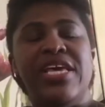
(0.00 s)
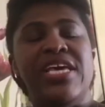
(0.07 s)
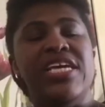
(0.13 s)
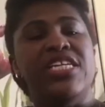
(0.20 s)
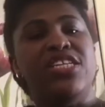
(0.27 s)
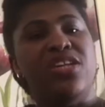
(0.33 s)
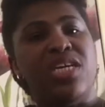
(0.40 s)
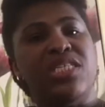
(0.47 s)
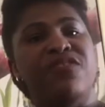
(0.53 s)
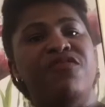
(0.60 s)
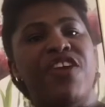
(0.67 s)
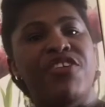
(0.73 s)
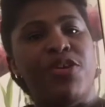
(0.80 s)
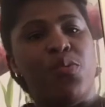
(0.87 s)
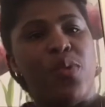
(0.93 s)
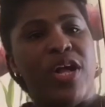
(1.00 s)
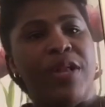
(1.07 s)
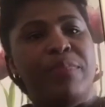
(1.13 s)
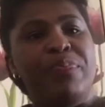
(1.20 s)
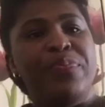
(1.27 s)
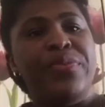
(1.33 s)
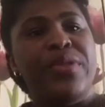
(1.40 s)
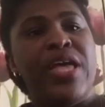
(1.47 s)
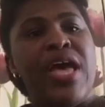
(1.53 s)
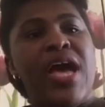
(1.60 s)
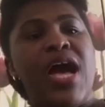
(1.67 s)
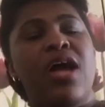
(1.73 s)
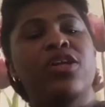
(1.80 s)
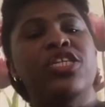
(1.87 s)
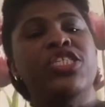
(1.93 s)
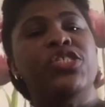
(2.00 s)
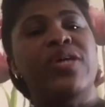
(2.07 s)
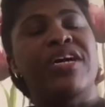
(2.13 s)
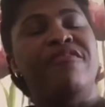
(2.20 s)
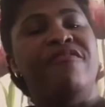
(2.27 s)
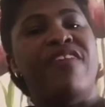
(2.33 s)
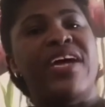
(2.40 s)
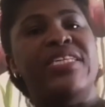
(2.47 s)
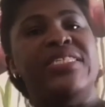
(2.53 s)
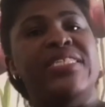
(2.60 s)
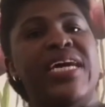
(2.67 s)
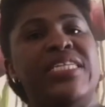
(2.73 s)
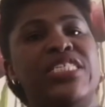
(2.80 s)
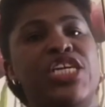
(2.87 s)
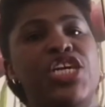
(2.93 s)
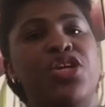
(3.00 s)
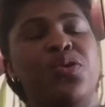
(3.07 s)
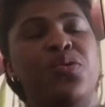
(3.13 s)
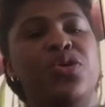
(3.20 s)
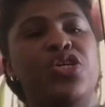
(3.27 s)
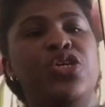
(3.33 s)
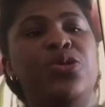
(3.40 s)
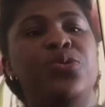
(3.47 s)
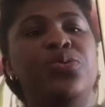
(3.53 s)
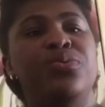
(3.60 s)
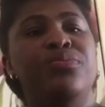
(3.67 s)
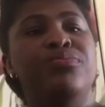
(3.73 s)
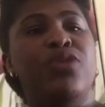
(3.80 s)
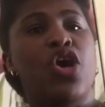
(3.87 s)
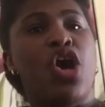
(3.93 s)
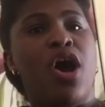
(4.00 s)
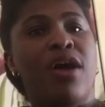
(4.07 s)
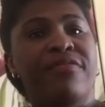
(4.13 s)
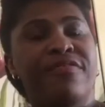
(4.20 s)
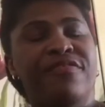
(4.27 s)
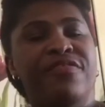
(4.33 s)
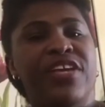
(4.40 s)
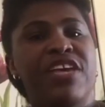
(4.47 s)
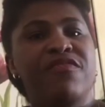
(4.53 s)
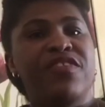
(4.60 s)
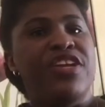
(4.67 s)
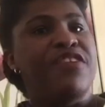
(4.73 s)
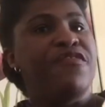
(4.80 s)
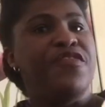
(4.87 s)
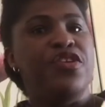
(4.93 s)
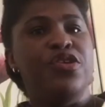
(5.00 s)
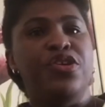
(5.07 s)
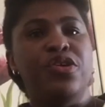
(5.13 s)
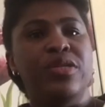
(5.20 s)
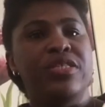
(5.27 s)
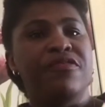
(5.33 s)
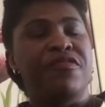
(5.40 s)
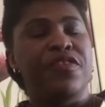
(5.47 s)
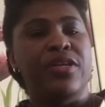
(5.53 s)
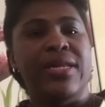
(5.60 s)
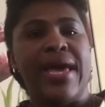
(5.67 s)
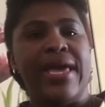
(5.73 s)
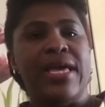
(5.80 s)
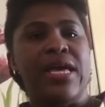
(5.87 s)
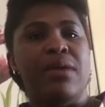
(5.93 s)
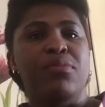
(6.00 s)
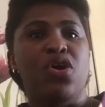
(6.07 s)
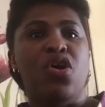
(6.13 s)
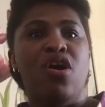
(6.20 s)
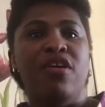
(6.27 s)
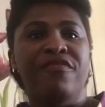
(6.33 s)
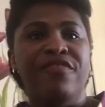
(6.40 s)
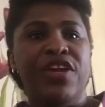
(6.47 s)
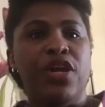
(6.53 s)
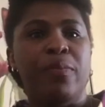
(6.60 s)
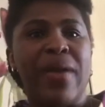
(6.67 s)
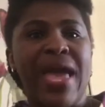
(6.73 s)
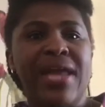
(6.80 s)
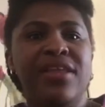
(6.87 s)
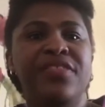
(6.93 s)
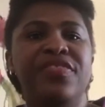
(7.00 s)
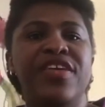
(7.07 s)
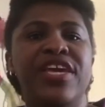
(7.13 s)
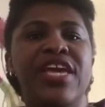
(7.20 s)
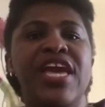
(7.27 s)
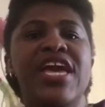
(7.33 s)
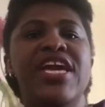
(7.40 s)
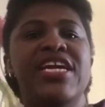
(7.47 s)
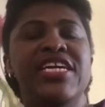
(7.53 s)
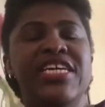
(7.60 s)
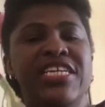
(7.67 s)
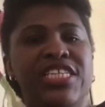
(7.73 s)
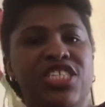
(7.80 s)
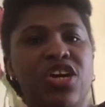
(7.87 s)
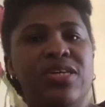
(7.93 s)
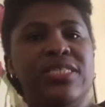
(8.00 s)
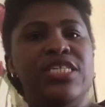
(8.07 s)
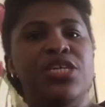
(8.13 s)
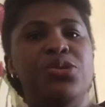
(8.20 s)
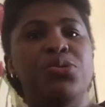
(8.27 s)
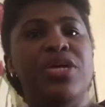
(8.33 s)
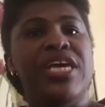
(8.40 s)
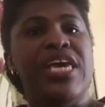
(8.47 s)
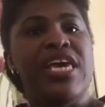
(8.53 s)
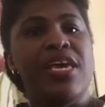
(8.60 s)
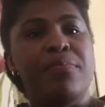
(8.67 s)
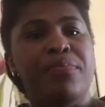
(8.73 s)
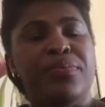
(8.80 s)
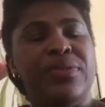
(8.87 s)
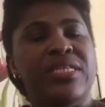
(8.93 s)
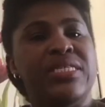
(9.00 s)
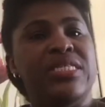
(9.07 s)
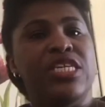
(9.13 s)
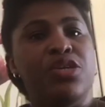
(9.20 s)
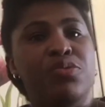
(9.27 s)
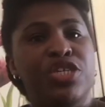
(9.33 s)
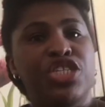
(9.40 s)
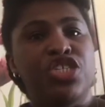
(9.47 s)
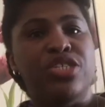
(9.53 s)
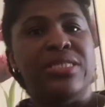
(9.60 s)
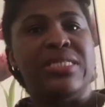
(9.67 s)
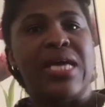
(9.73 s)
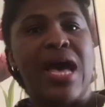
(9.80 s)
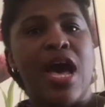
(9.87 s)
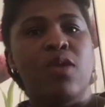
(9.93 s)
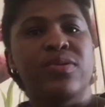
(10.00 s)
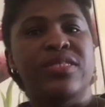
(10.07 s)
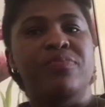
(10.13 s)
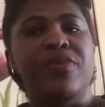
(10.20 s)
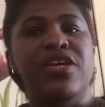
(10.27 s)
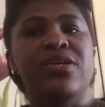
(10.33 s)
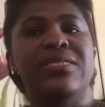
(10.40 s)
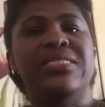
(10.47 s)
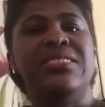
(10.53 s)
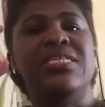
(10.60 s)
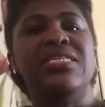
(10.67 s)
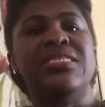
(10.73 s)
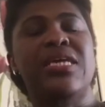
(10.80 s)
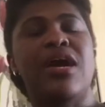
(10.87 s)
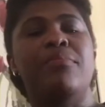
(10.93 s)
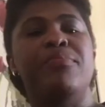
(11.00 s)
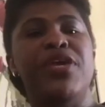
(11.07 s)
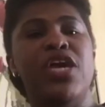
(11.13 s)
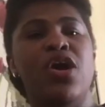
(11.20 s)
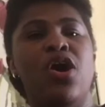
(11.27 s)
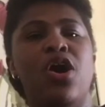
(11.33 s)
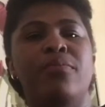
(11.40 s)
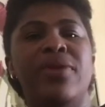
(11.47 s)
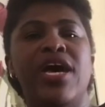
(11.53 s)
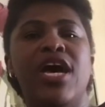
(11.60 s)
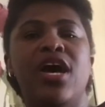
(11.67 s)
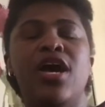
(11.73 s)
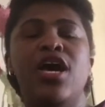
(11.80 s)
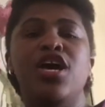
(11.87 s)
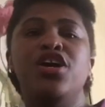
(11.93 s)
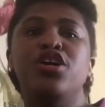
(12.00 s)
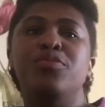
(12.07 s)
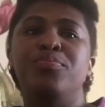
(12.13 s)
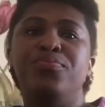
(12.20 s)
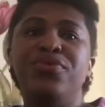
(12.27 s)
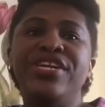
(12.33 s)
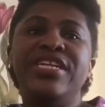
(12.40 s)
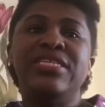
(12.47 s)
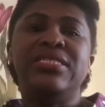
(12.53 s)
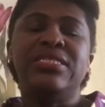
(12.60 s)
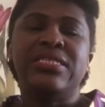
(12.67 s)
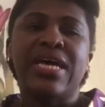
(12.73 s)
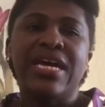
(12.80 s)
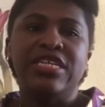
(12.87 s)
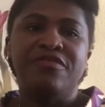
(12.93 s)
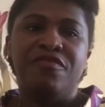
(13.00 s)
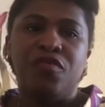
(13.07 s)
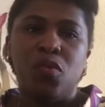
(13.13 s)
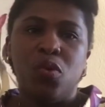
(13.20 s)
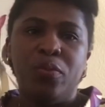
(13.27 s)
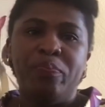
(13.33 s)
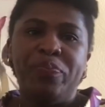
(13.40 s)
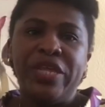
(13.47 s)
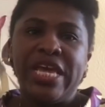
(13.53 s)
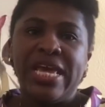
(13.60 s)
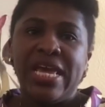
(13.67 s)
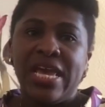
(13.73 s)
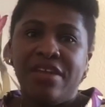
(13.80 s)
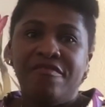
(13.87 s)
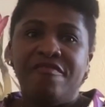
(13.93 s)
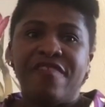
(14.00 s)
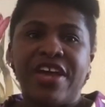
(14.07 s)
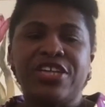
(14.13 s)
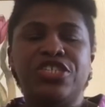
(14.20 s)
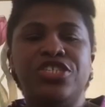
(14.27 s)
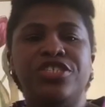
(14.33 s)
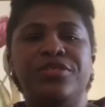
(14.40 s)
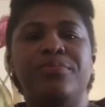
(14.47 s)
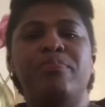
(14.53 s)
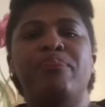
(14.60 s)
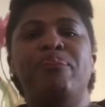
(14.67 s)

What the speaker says: it does very well. I'll also advise that, you cough, even if you don't feel like coughing up anything. It does, keep the secretions out, because this can become a breeding site for infection.